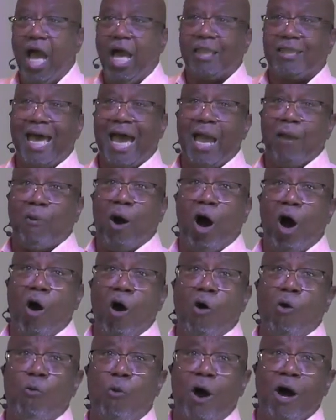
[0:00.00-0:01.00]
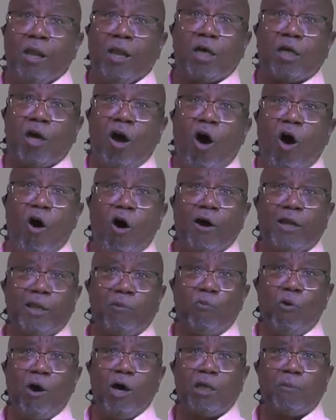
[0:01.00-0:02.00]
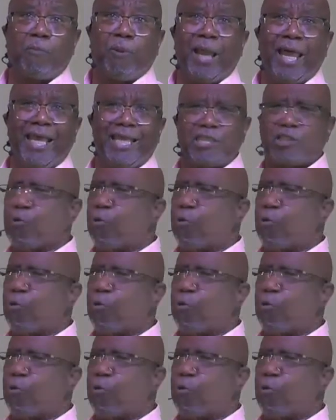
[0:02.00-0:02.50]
They were on one accord in one place.